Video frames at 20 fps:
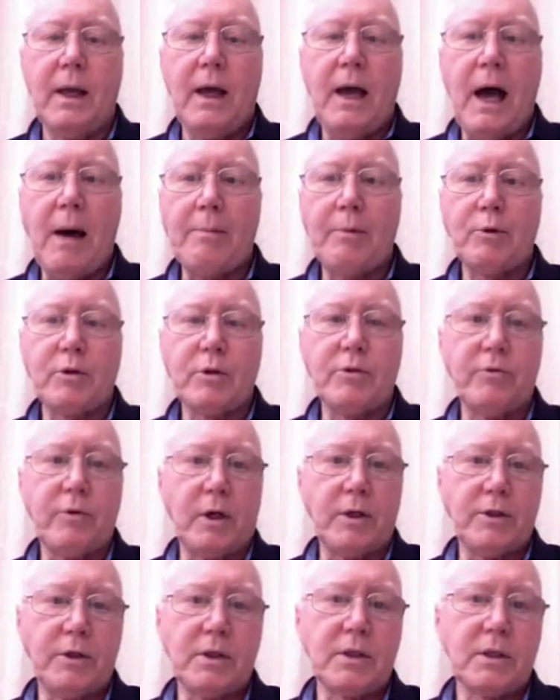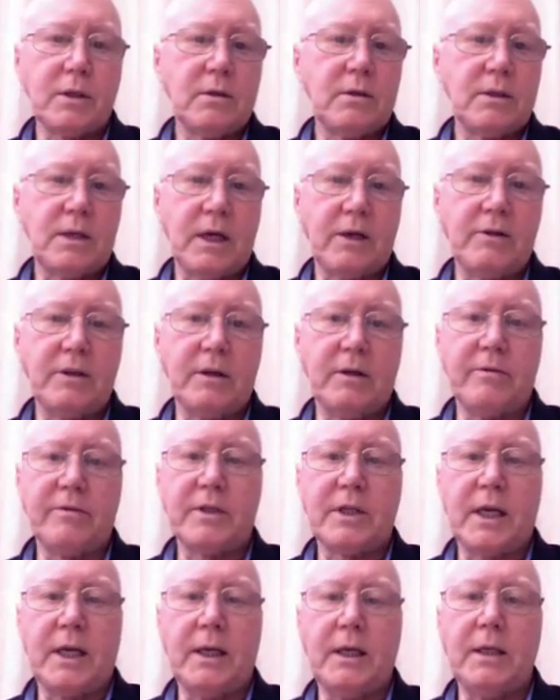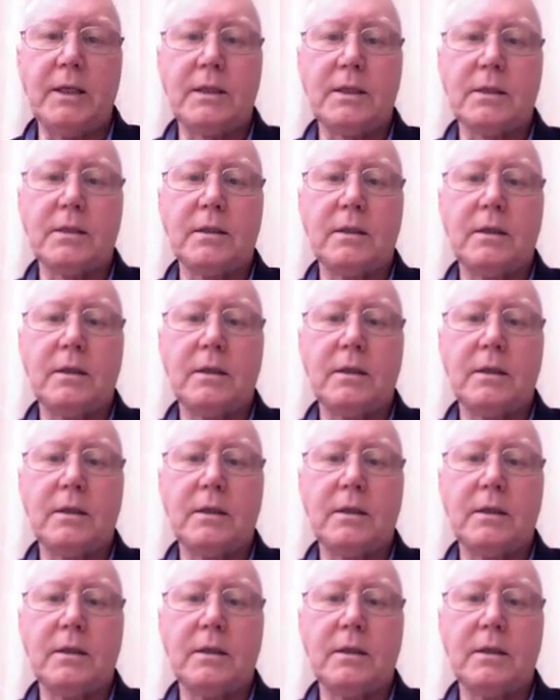Hamilton Rogers, Secretary of State,